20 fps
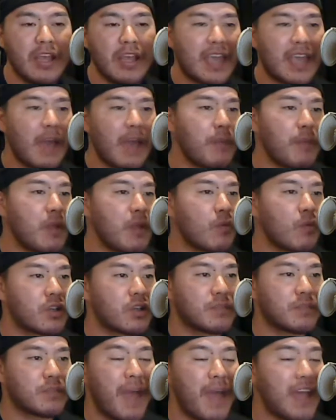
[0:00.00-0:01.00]
campaign
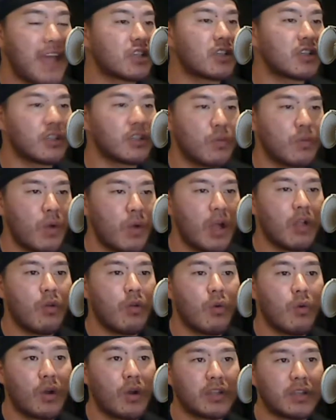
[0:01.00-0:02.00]
works magically well,
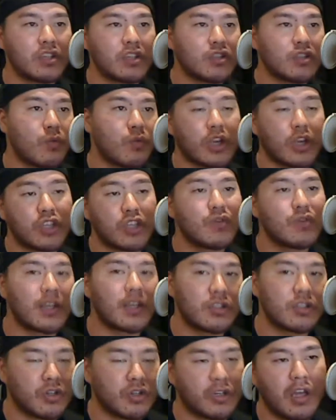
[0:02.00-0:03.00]
or it doesn't work and you
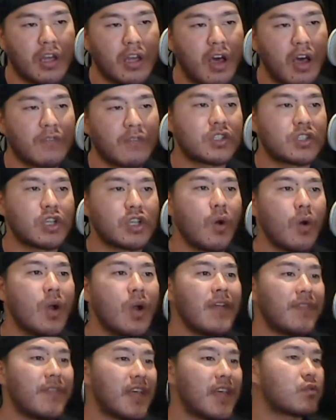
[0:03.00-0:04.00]
got to turn it off. So
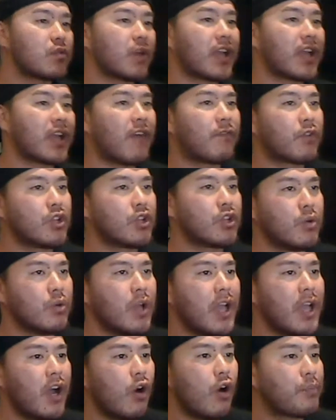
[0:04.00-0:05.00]
that's what I got for you.
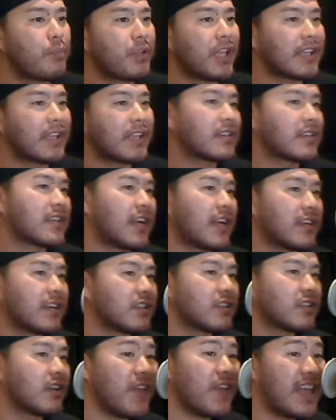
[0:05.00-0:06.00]
Hope you like this kind of
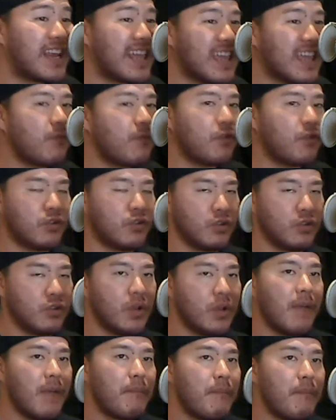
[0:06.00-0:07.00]
stuff, and if you do,
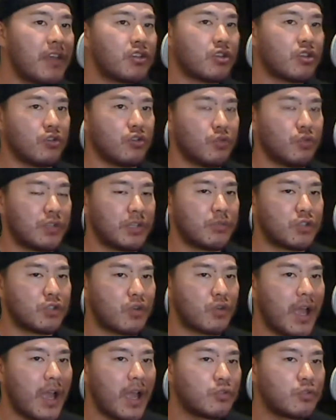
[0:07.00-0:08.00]
make sure you
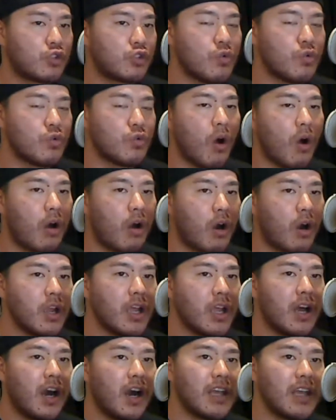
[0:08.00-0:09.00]
subscribe to our
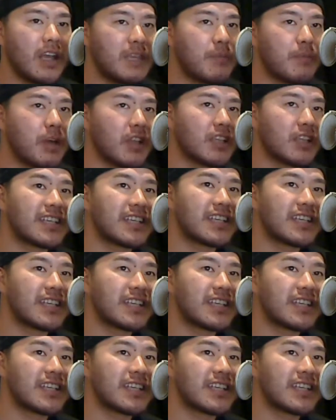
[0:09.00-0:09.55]
email list,